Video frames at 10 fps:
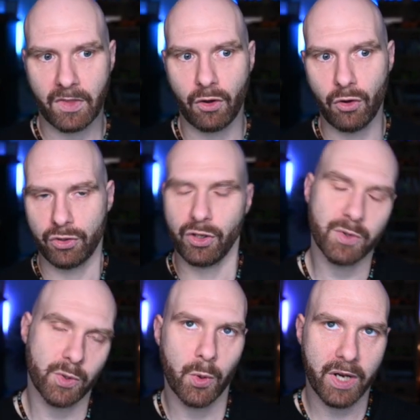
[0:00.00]
Or those
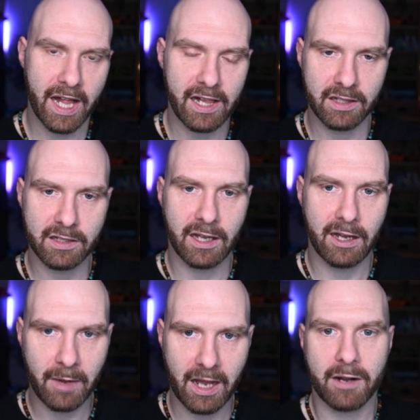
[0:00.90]
who held
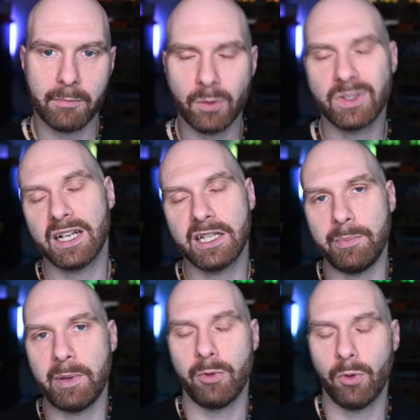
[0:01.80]
are most likely the
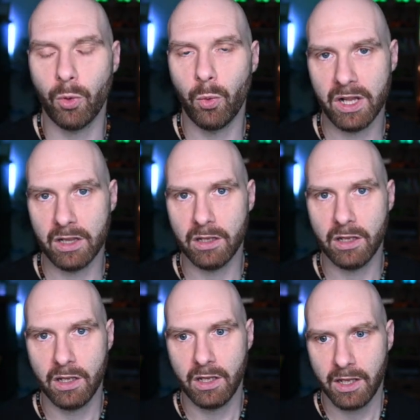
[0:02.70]
people who will
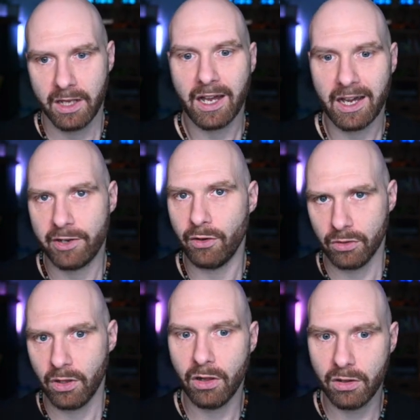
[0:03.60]
carry on
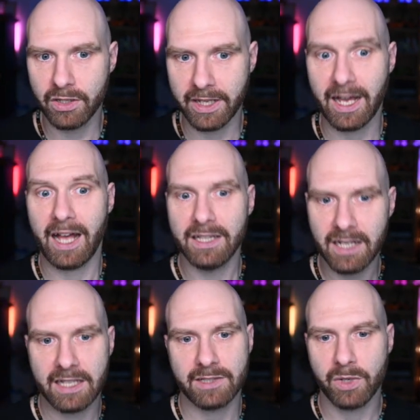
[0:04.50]
holding
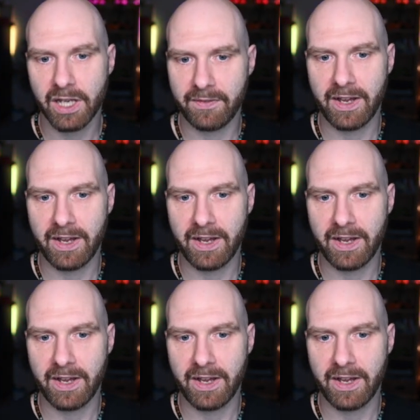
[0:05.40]
unless we have